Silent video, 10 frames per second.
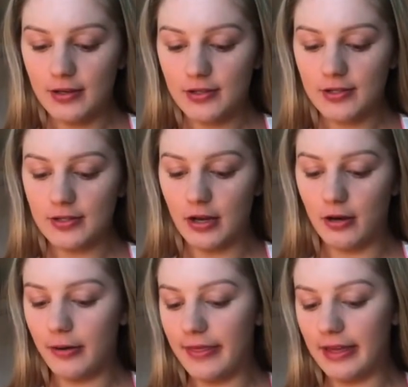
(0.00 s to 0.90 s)

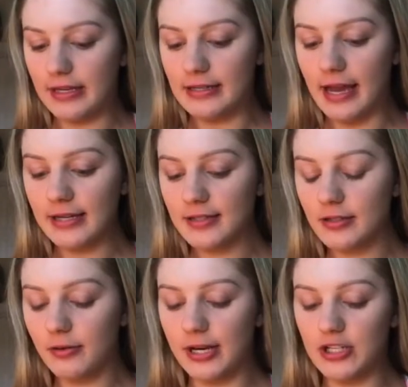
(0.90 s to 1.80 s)
So the
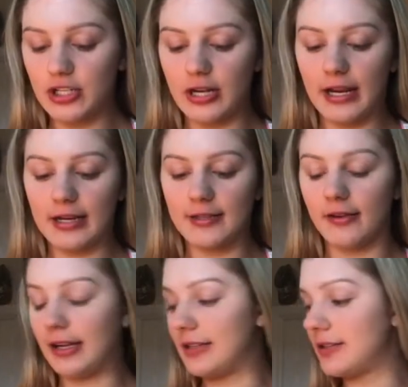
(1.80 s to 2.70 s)
next question I guess
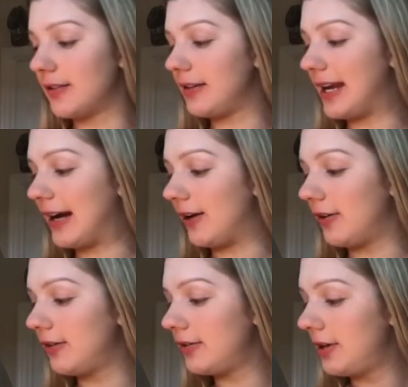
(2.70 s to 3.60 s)
I'll answer
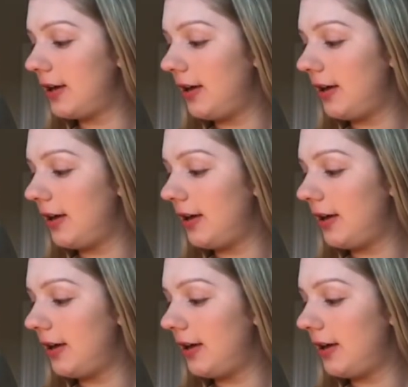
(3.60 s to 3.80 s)
now